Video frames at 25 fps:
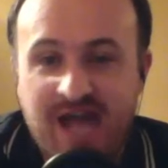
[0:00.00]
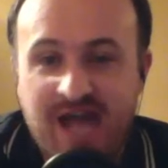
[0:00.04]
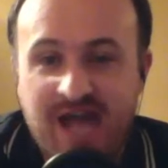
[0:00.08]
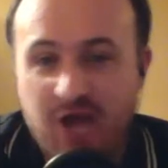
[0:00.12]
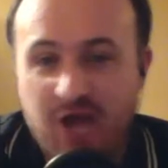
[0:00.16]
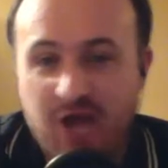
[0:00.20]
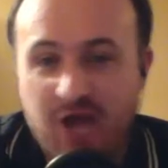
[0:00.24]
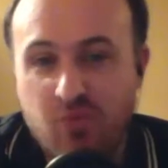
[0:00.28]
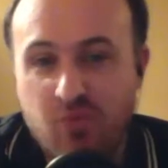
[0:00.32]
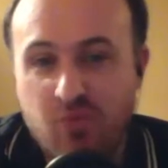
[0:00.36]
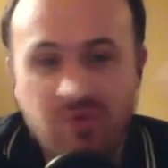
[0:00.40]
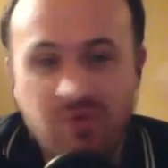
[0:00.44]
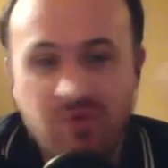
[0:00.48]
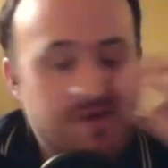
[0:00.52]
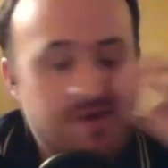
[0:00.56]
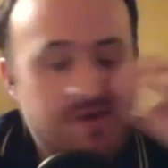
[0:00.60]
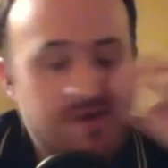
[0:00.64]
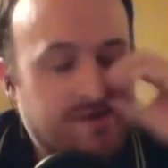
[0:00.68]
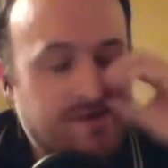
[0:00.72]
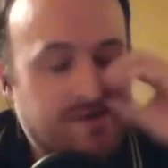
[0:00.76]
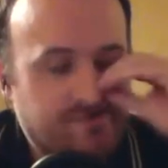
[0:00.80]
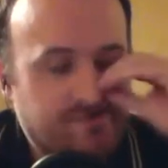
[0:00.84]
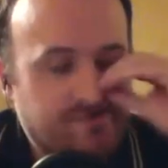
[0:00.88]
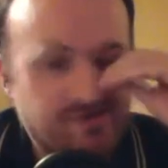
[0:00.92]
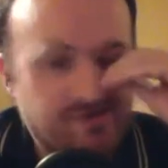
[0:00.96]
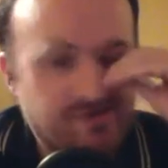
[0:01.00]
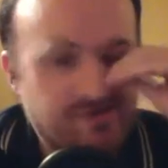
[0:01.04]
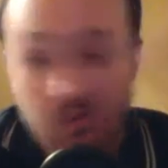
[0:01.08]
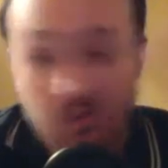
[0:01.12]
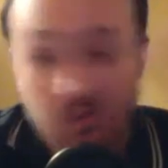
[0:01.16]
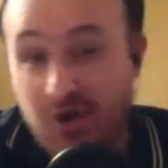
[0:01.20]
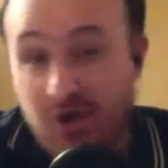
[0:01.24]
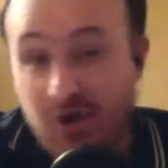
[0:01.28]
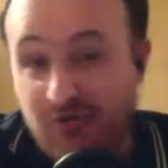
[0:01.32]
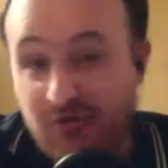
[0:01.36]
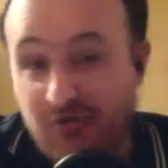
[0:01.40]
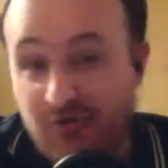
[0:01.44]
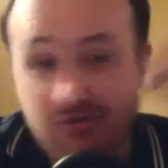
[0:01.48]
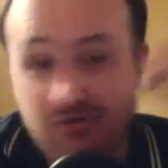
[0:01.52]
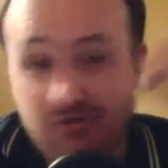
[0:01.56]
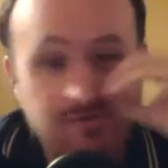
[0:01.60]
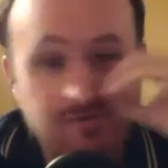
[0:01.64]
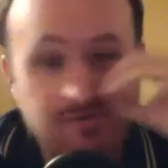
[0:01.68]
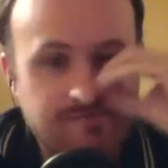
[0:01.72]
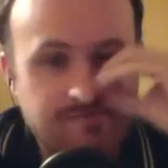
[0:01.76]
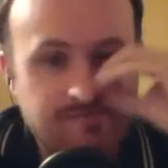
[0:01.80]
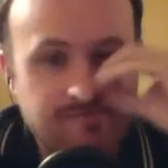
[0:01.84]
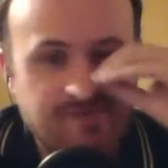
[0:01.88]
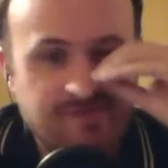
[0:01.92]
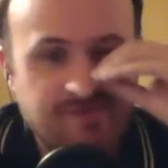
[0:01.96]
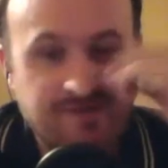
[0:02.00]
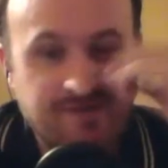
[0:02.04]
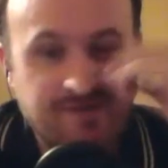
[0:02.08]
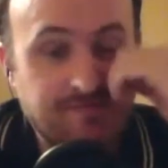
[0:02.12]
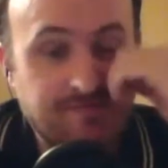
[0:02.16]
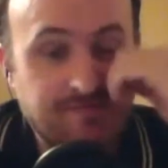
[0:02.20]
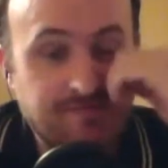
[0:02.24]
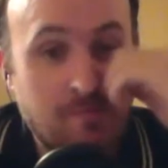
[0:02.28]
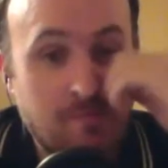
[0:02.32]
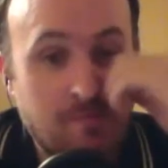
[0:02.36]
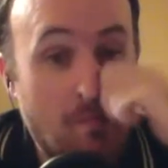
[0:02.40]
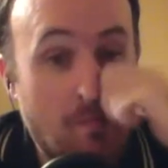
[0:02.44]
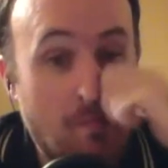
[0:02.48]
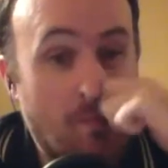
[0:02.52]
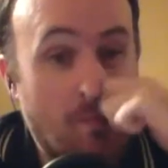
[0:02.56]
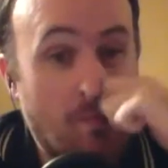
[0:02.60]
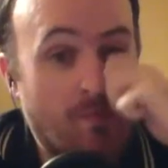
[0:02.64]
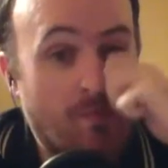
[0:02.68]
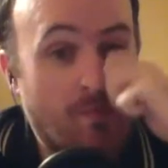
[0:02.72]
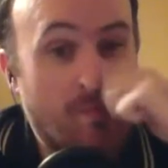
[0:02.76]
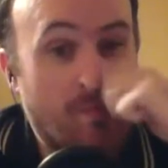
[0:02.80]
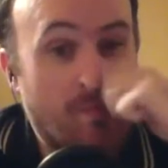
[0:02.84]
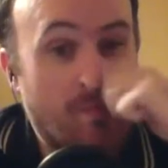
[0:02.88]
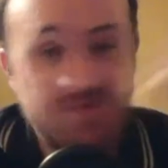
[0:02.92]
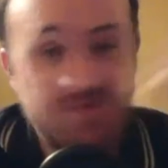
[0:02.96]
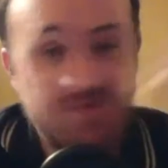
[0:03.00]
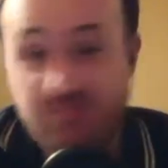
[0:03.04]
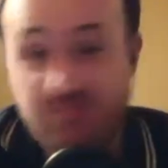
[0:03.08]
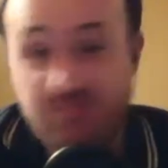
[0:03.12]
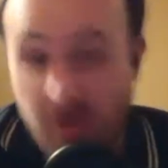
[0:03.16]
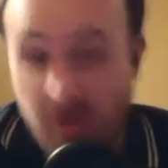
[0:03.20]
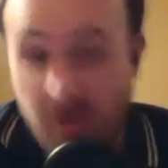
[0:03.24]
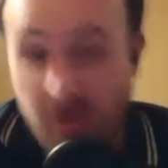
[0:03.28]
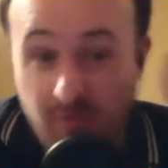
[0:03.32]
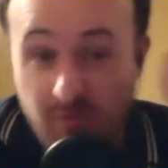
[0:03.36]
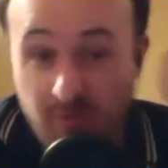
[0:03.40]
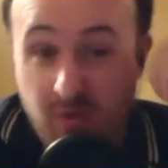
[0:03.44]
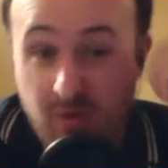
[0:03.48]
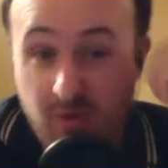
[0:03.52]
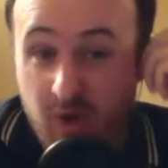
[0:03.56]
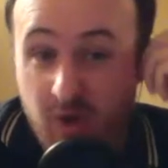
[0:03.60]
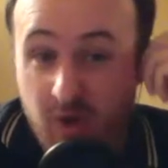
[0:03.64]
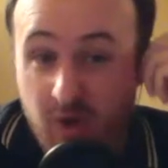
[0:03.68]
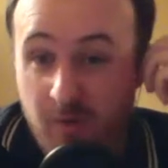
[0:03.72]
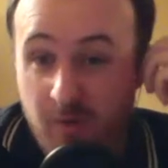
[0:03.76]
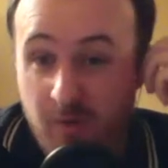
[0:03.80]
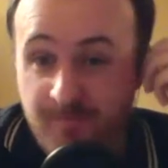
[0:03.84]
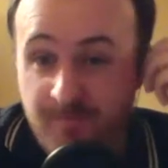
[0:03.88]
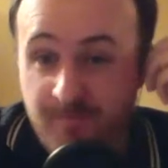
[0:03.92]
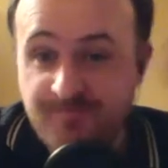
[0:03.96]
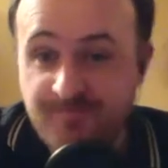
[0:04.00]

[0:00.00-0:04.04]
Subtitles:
I don't really want her to, but she probably will.